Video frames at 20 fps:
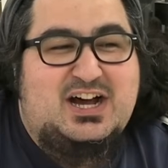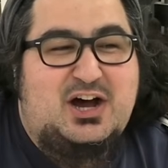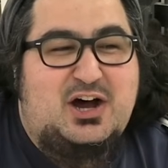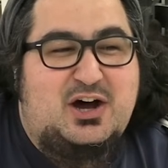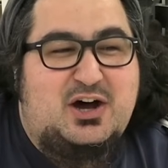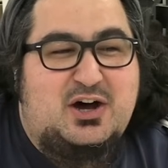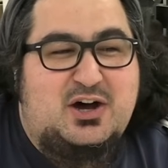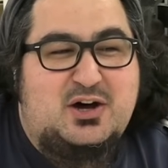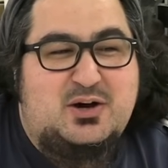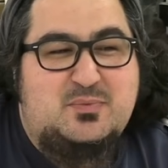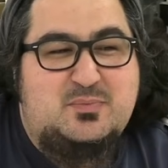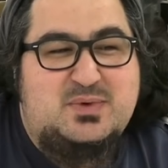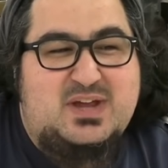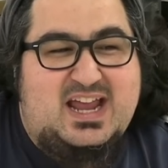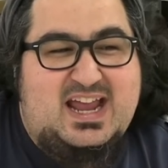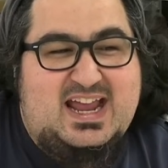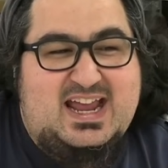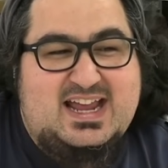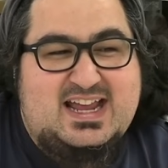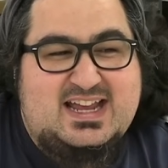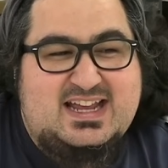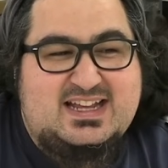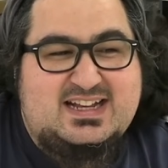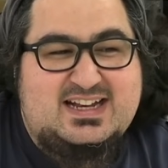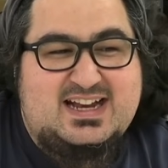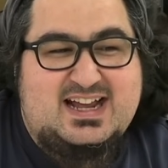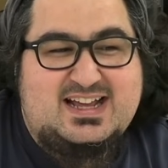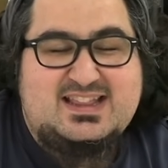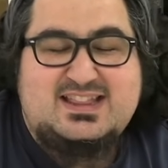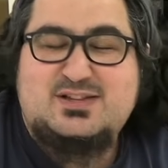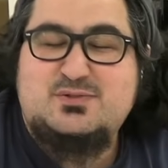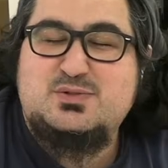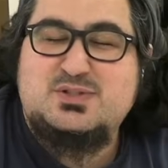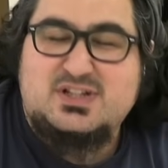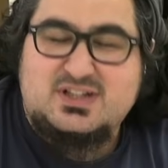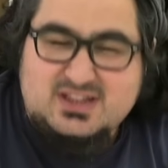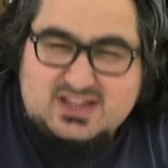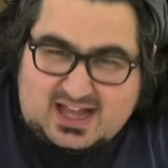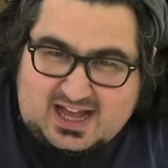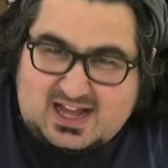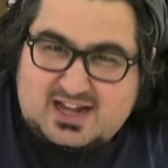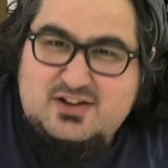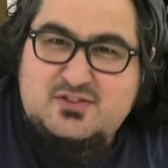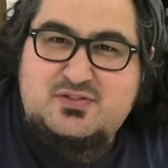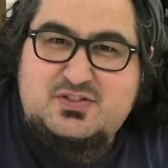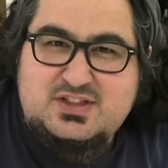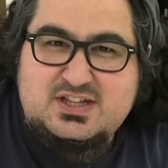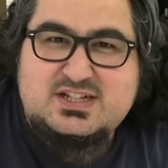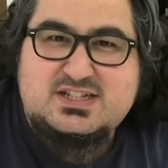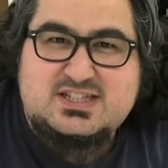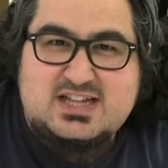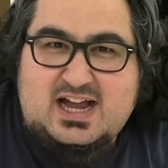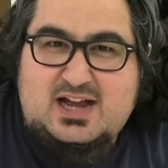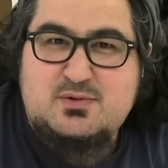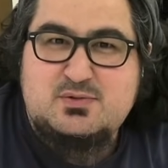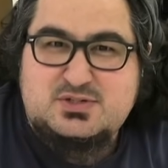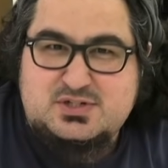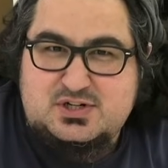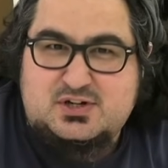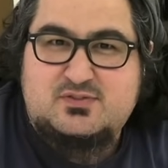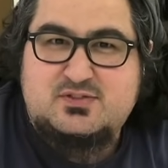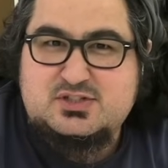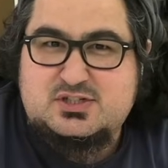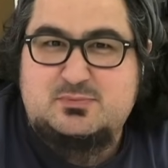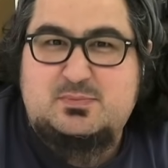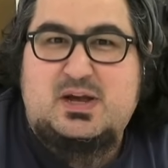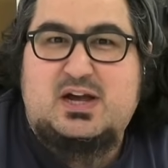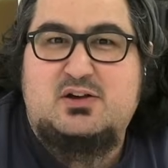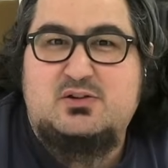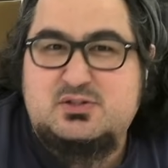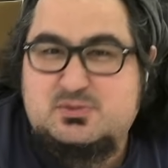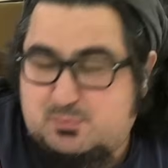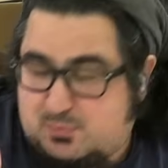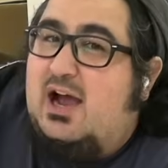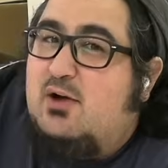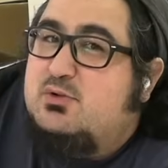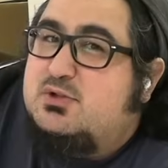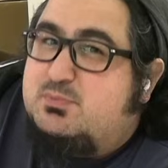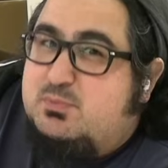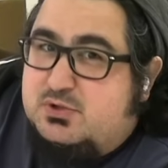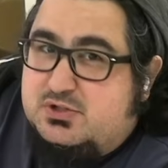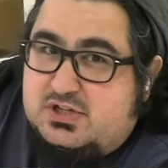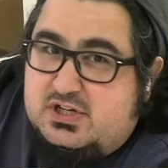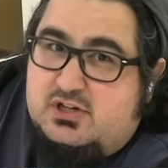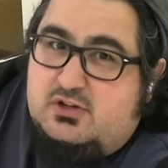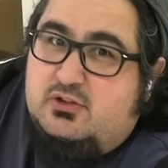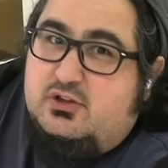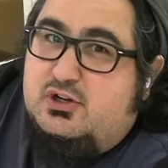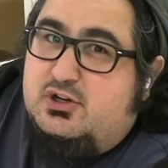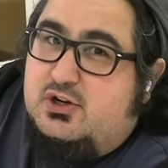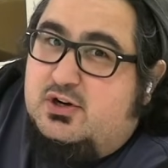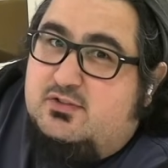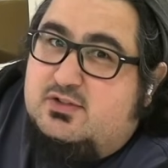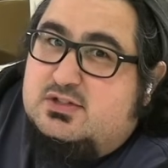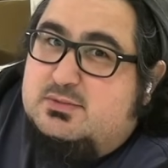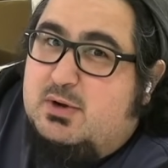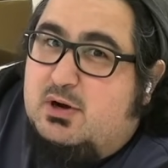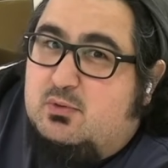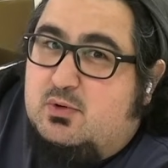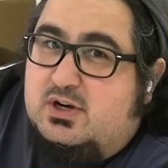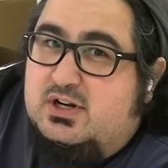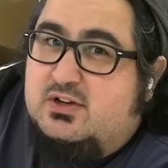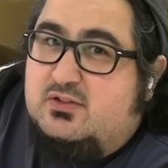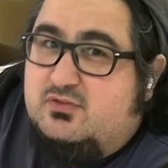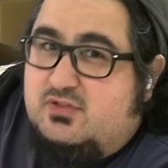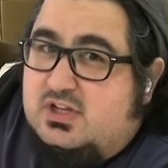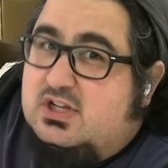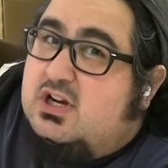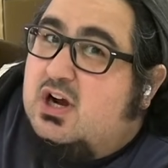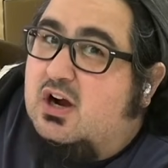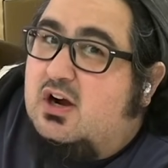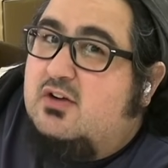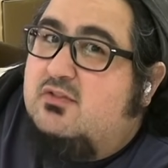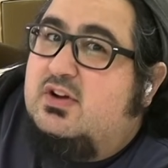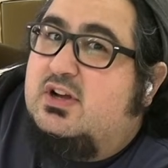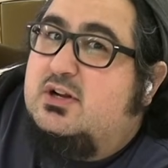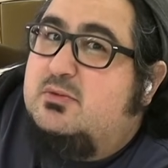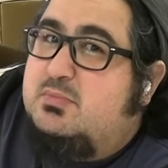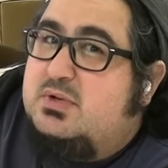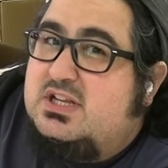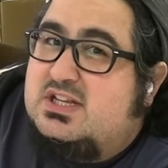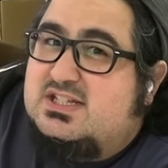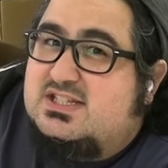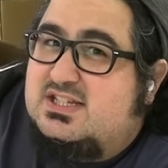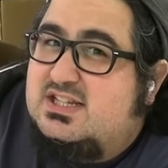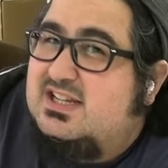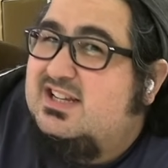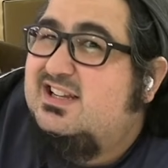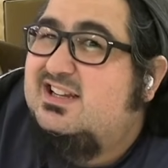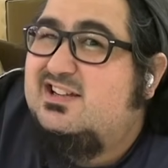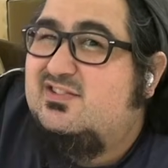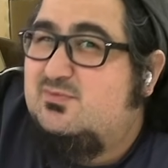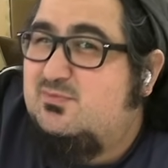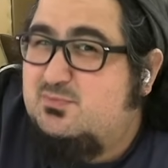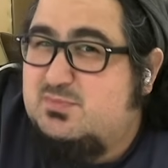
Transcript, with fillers: Um, and there was a lot of things that I was nervous about. I was particularly nervous about running vCarve on a PC.